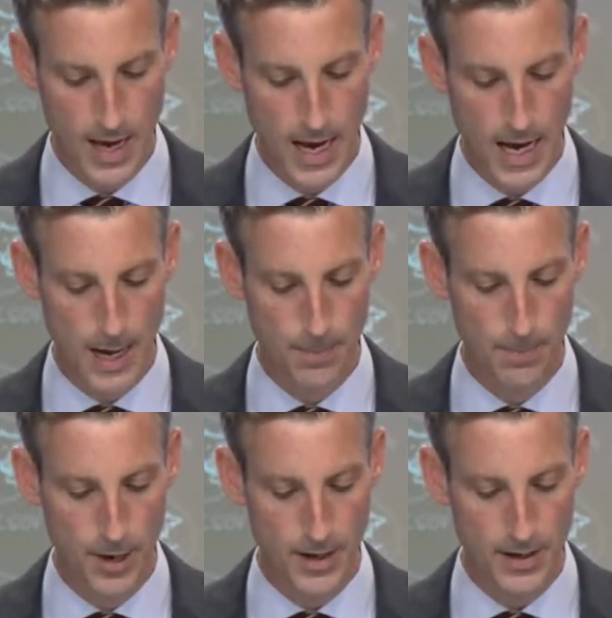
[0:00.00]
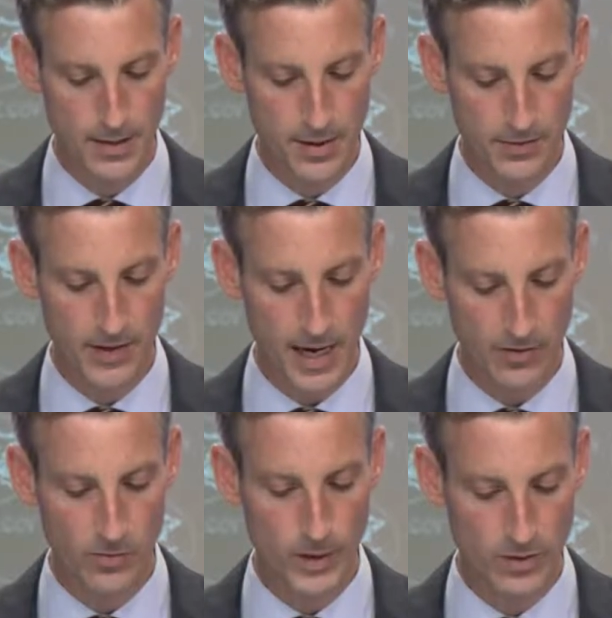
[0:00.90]
But in this
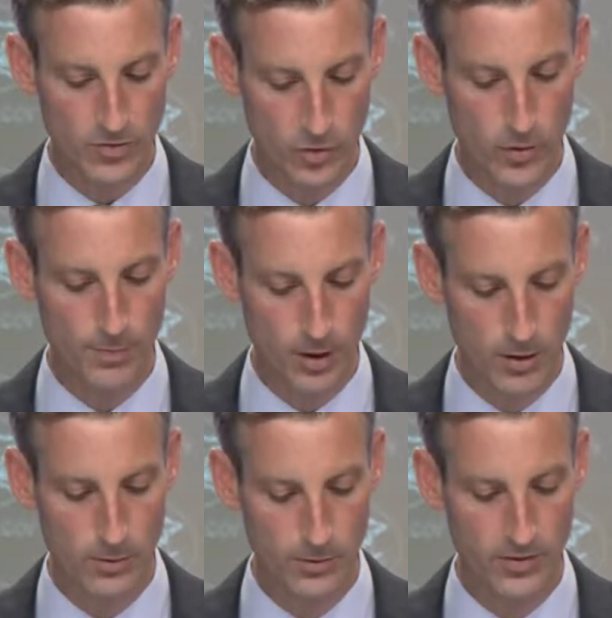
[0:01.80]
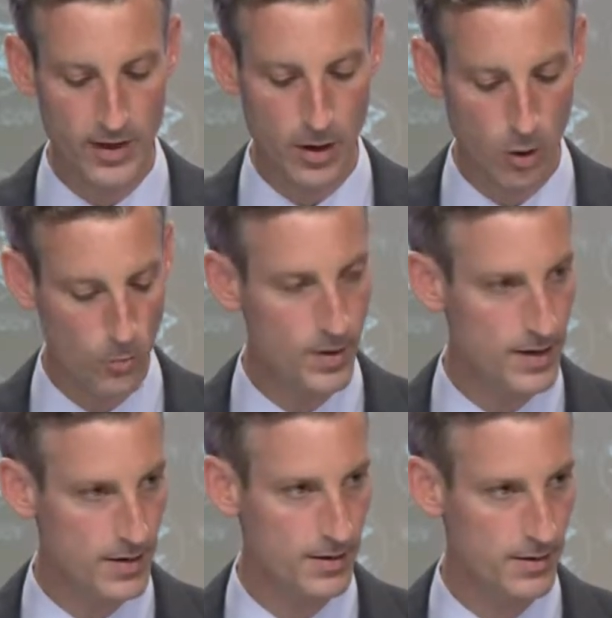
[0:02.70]
case, we do oppose the
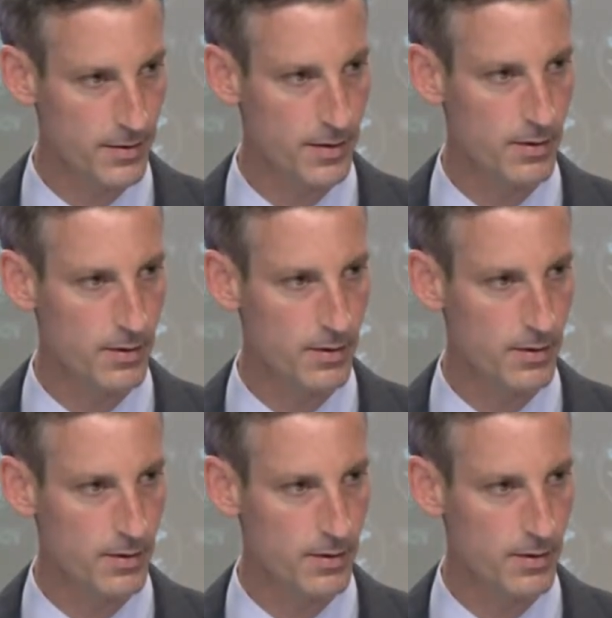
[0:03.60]
open-ended,